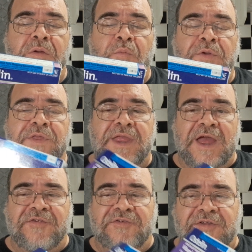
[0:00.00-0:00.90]
with a
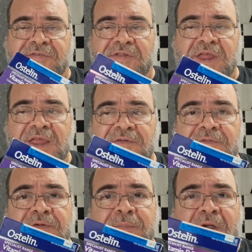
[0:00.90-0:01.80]
gastric
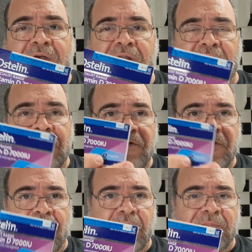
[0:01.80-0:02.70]
sleeve, apparently you
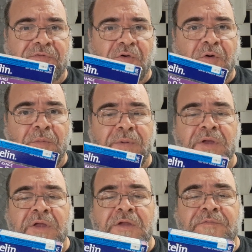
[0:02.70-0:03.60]
don't absorb
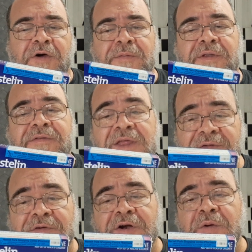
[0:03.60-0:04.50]
vitamin D
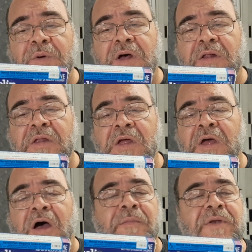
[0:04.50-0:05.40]
very well.
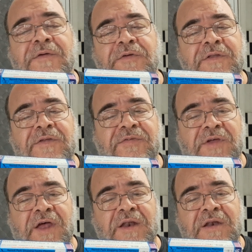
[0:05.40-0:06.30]
I'm never in the
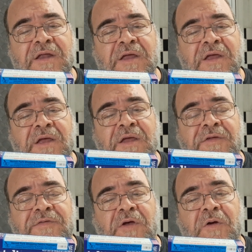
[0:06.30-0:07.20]
sun,
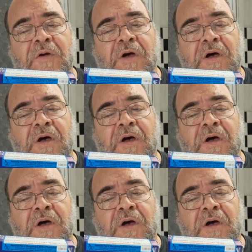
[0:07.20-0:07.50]
so